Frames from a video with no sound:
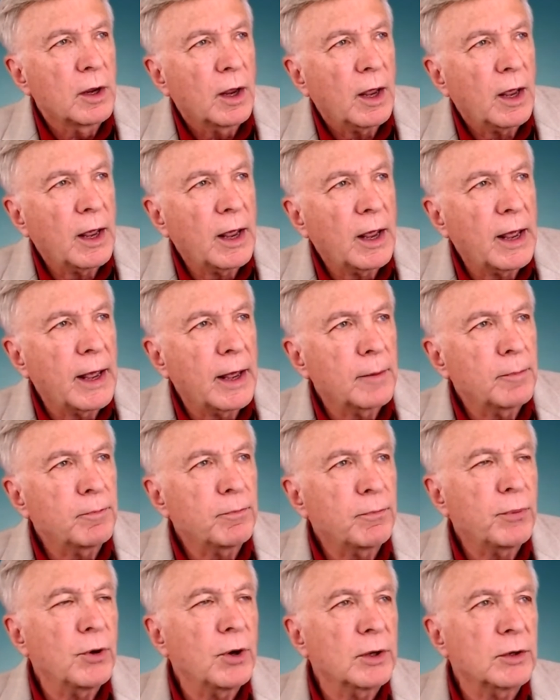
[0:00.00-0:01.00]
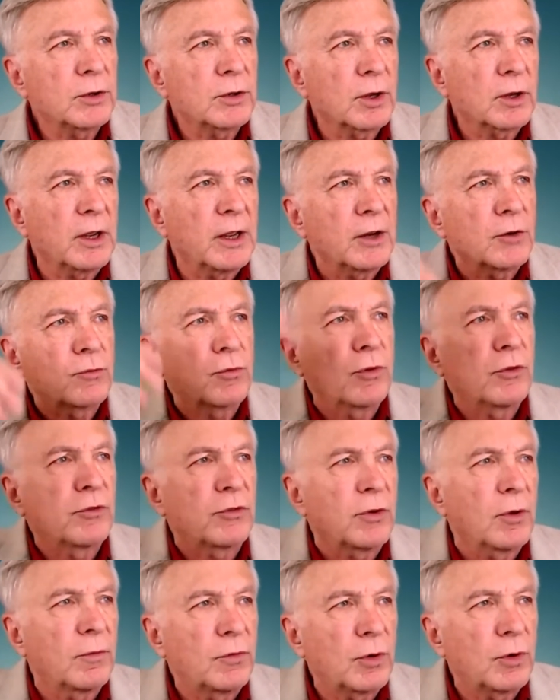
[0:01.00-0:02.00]
and put the interests
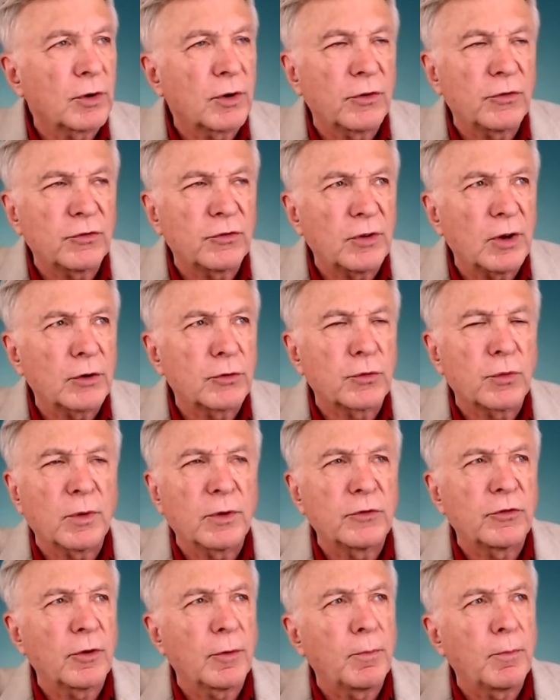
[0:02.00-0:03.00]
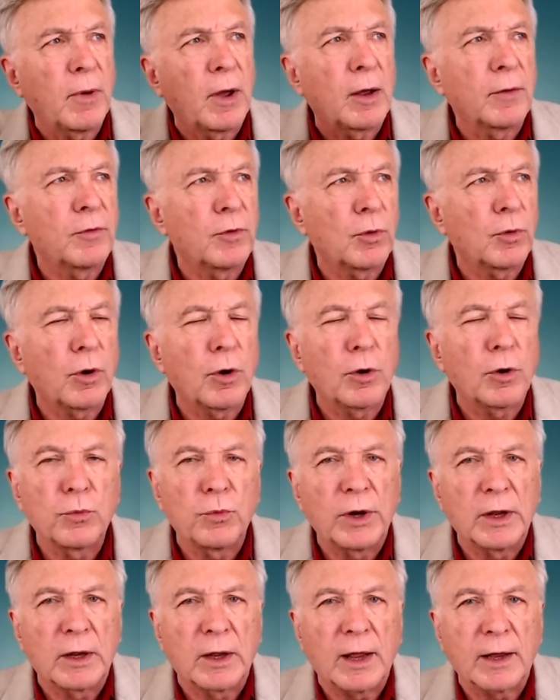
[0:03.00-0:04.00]
of your constituents above your own
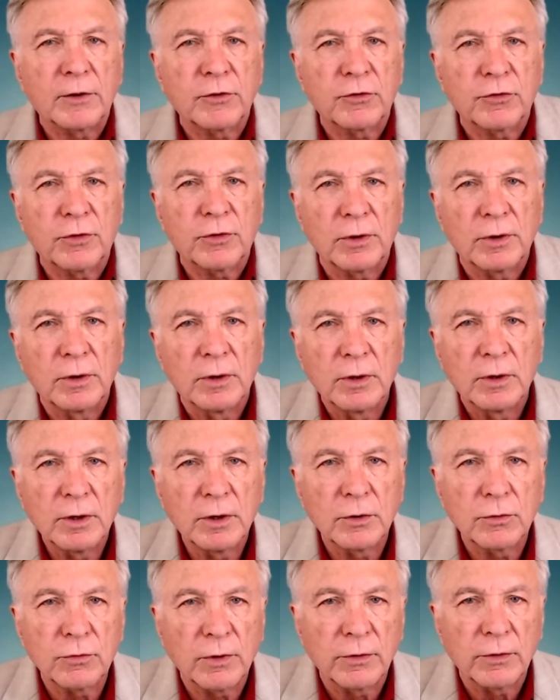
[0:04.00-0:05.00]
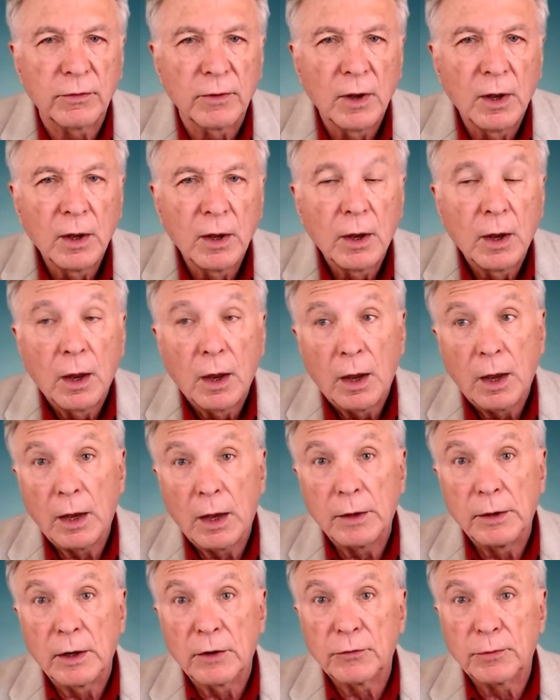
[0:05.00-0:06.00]
reelection interests
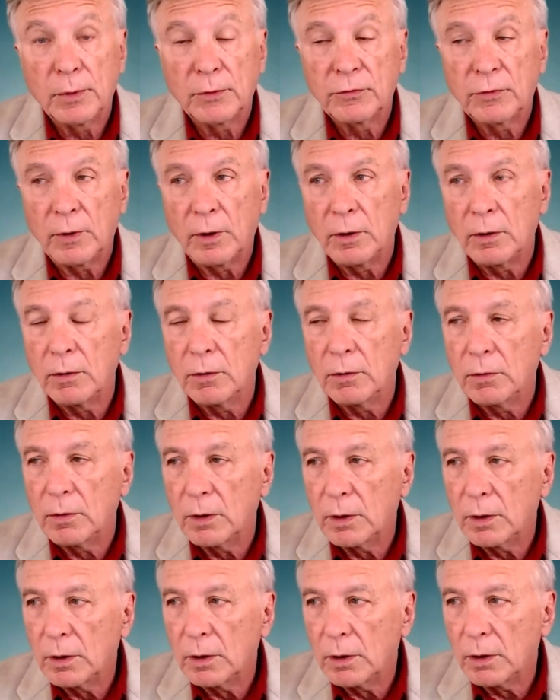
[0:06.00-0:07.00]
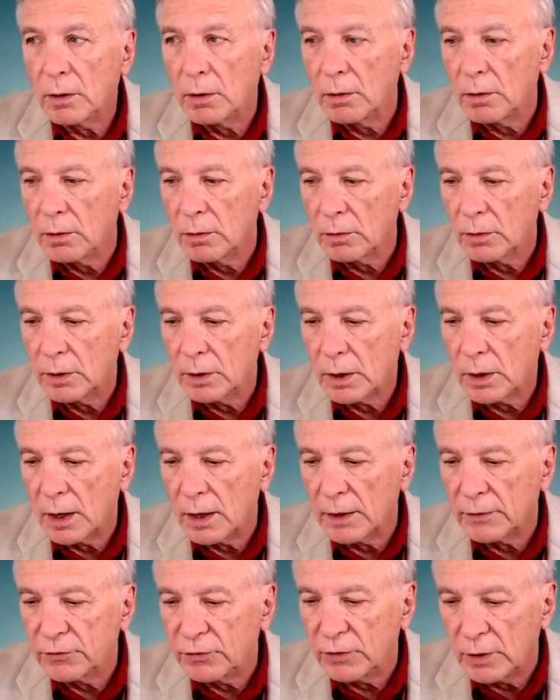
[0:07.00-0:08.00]
and they're supposed to, oh, oh
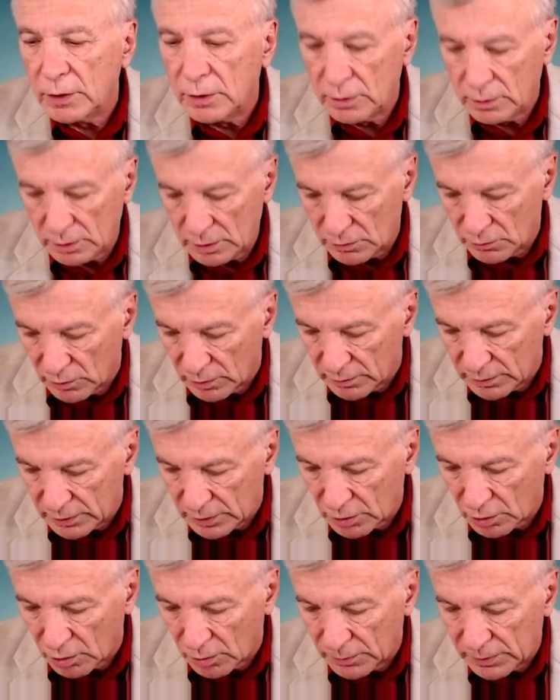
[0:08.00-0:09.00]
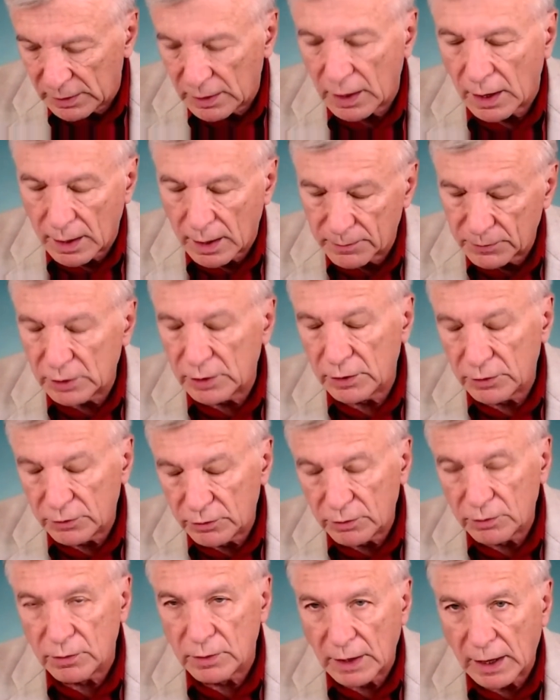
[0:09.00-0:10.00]
gosh, he, you really called me? Yeah, I'm going to
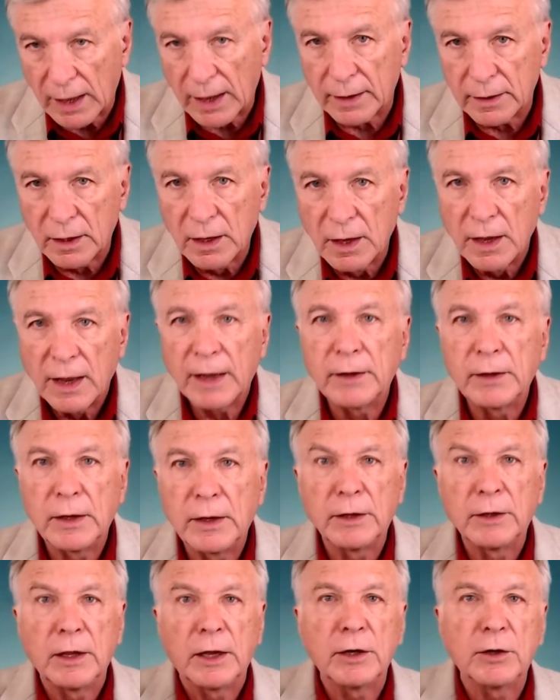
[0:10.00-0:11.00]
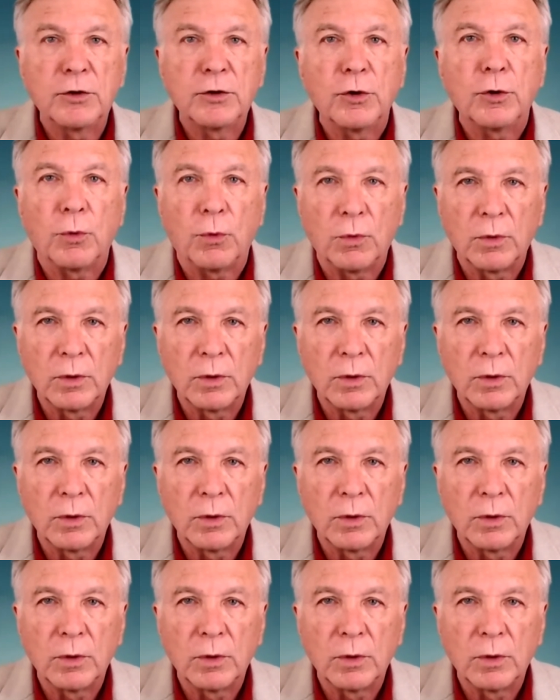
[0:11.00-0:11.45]
do that. And then they do.